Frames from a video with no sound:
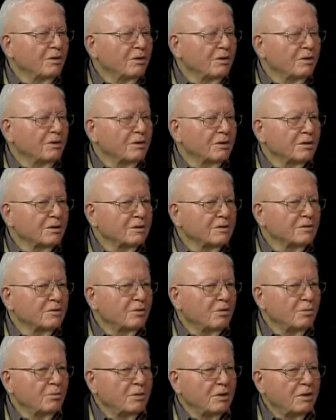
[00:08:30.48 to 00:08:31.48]
look at
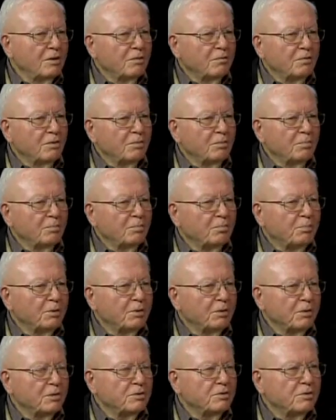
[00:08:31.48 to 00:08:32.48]
so many of your
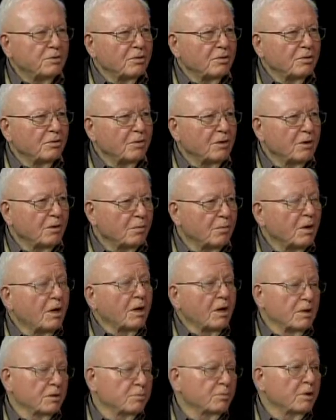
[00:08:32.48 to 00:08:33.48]
peers and you think about it,
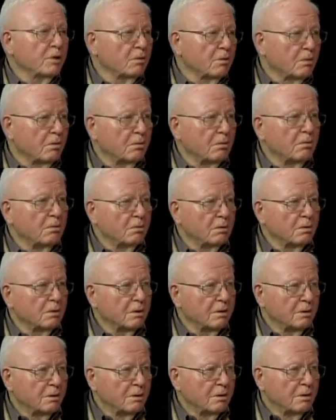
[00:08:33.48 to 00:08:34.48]
as we grow
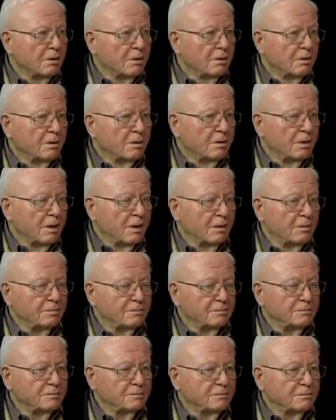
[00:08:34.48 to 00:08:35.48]
older. Yeah.
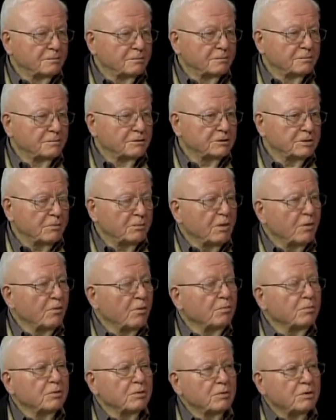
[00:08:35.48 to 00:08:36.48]
Um, some of
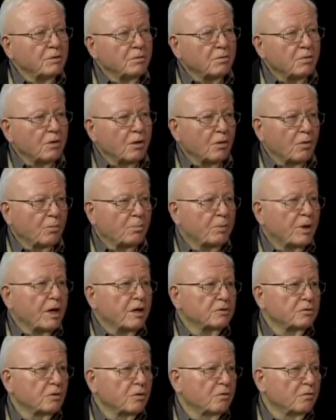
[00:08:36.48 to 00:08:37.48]
them, to, you know,
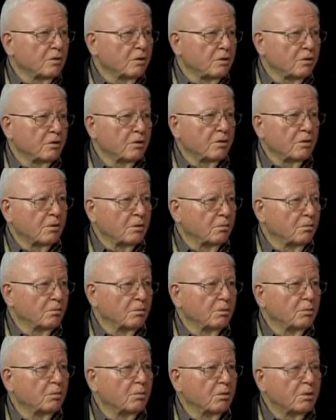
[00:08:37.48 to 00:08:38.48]
pass over to their own
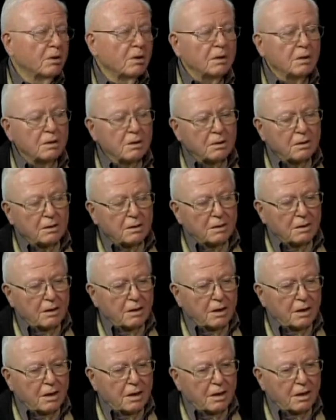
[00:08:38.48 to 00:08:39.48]
reward,
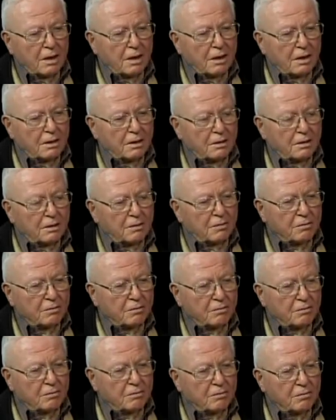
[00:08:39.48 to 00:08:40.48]
and
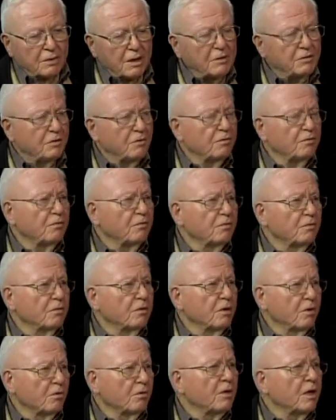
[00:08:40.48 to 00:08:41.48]
that's a,
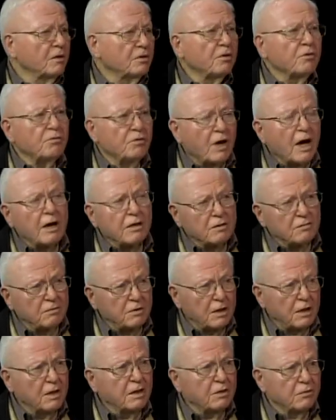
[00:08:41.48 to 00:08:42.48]
you know, that's a fact of
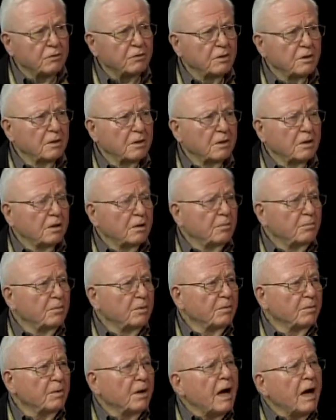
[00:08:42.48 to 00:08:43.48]
life. Right.
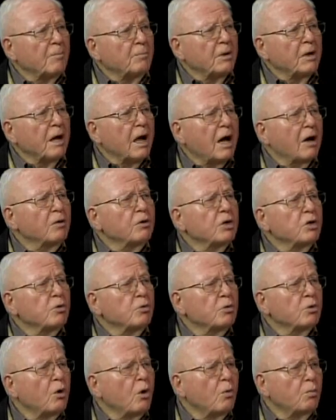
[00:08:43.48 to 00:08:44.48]
But how do you
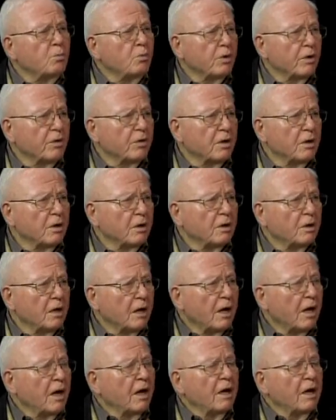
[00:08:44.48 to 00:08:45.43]
cope with it? Exactly.